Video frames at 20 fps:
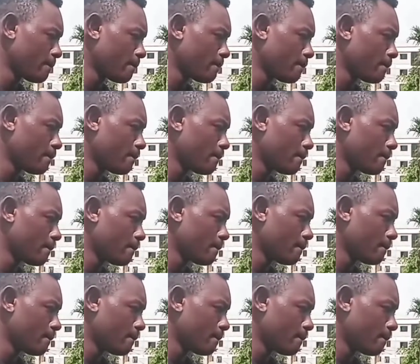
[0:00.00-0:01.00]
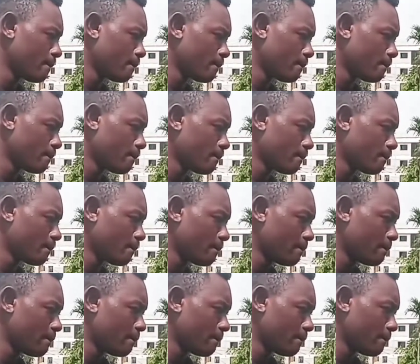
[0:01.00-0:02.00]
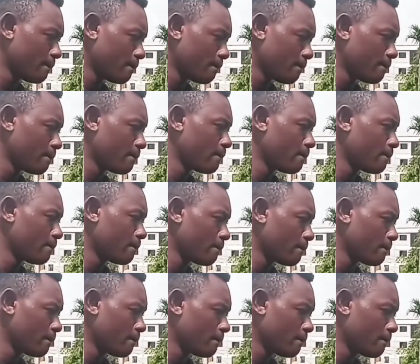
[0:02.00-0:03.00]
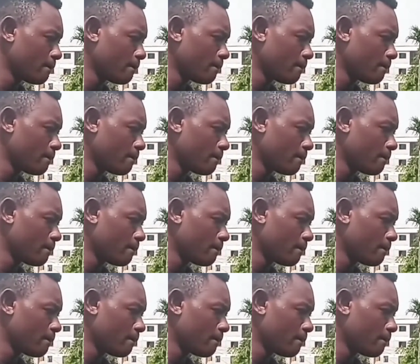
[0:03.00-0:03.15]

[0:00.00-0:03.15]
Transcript: [no speech]